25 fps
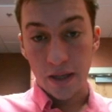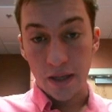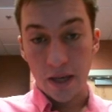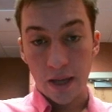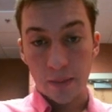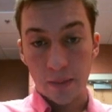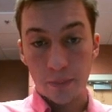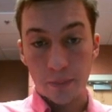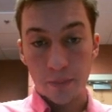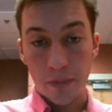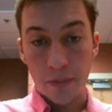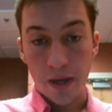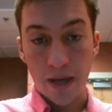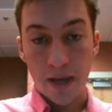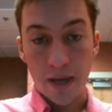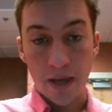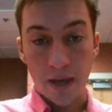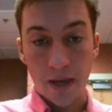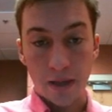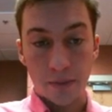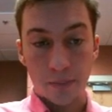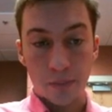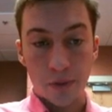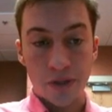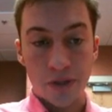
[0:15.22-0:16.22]
I
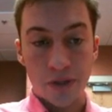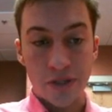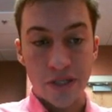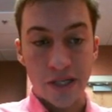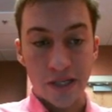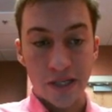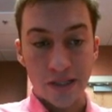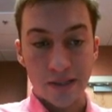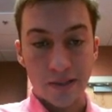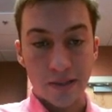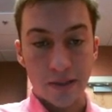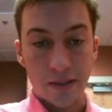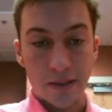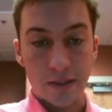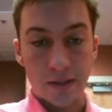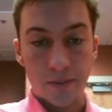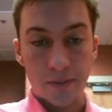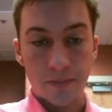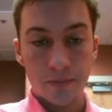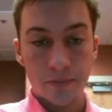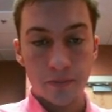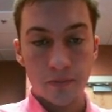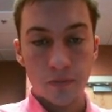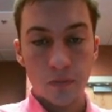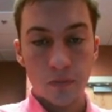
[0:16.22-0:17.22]
had predicted
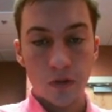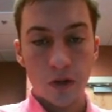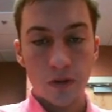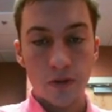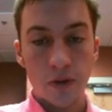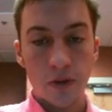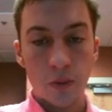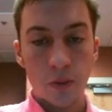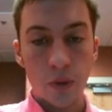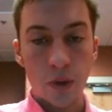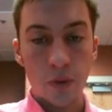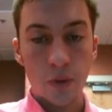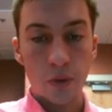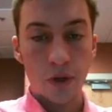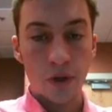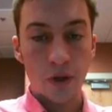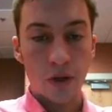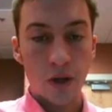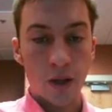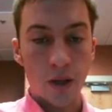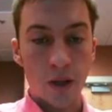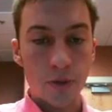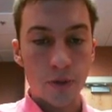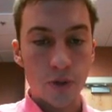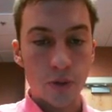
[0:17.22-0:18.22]
that we were in an
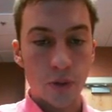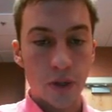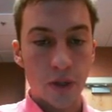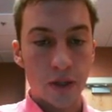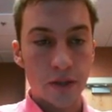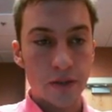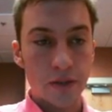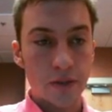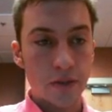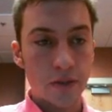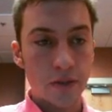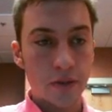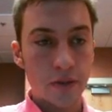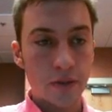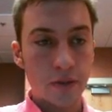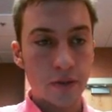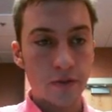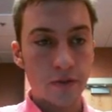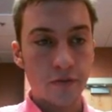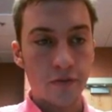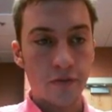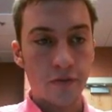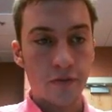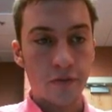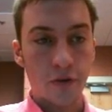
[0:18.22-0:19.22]
uptrend
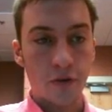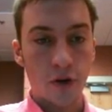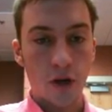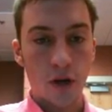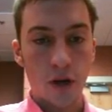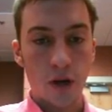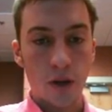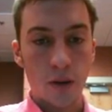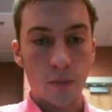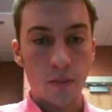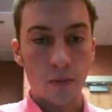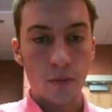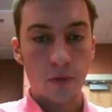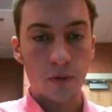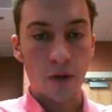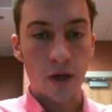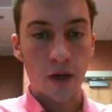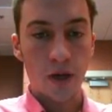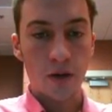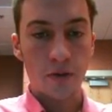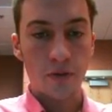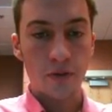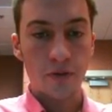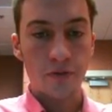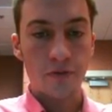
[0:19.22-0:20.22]
from
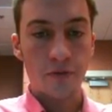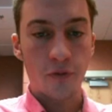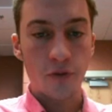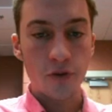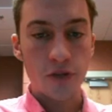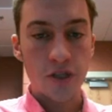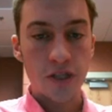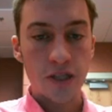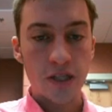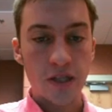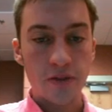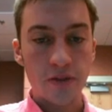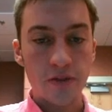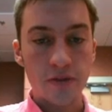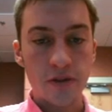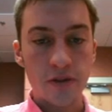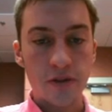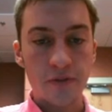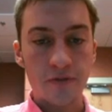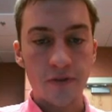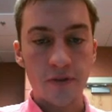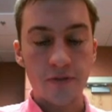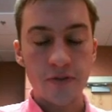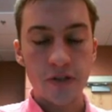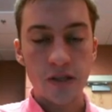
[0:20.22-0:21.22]
around the fourteenth to the
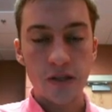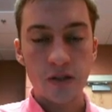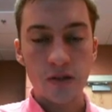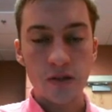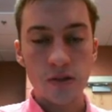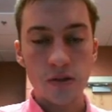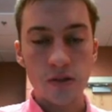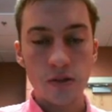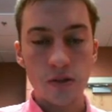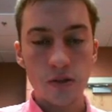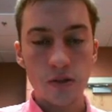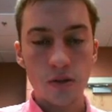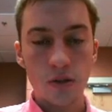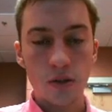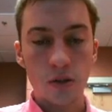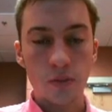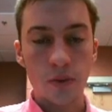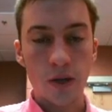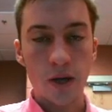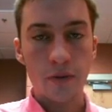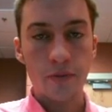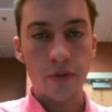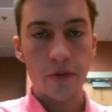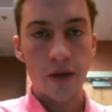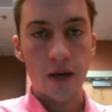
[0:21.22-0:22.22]
fifteenth.
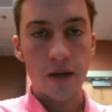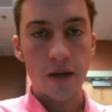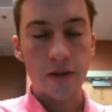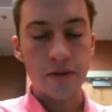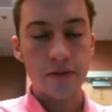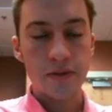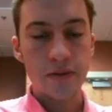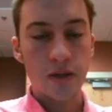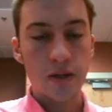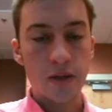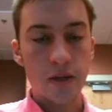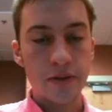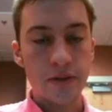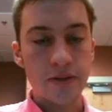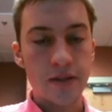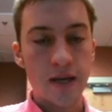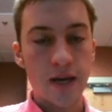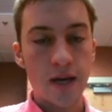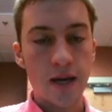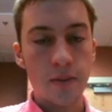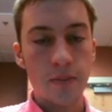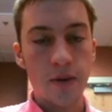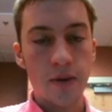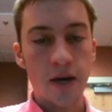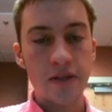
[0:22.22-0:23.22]
Around that uh,
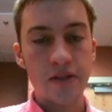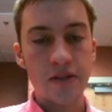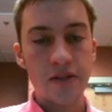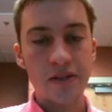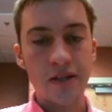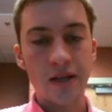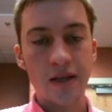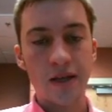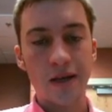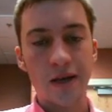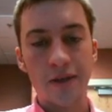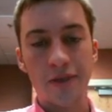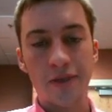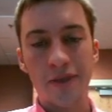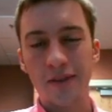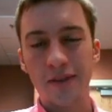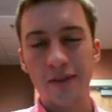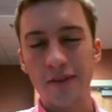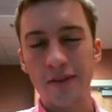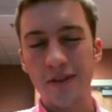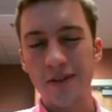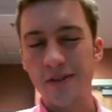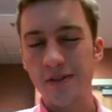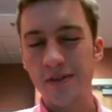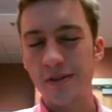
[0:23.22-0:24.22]
time, I'd said I think that
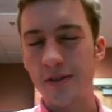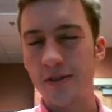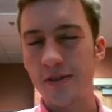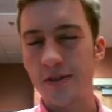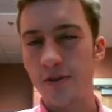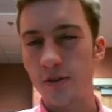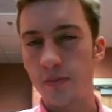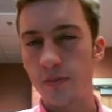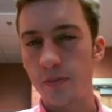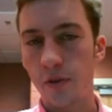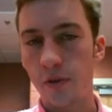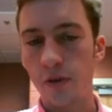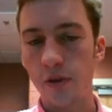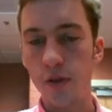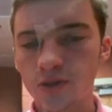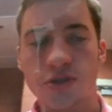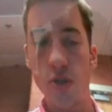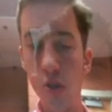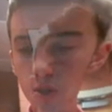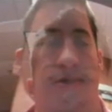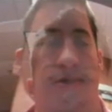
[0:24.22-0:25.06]
this is going to turn bullish.